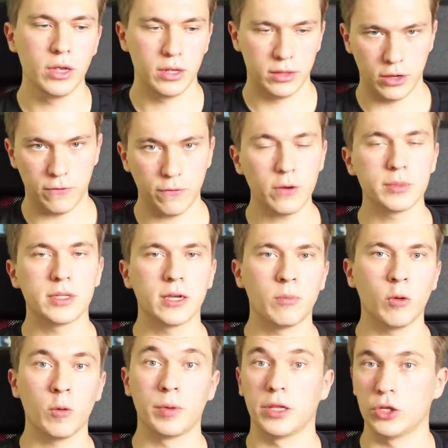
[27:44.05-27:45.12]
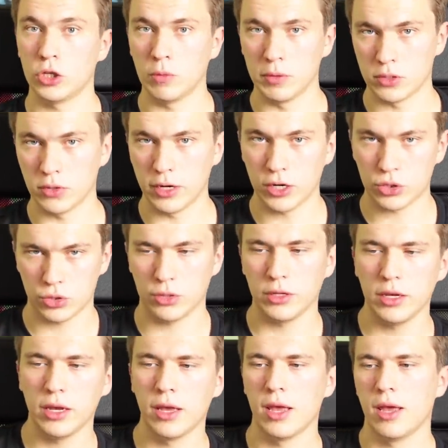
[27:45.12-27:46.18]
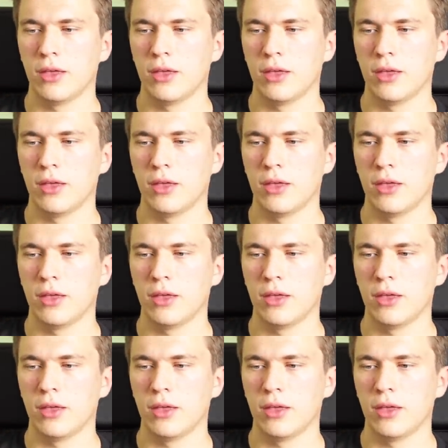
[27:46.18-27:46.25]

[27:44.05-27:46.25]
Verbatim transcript: they're from Singapore, but they ship internationally.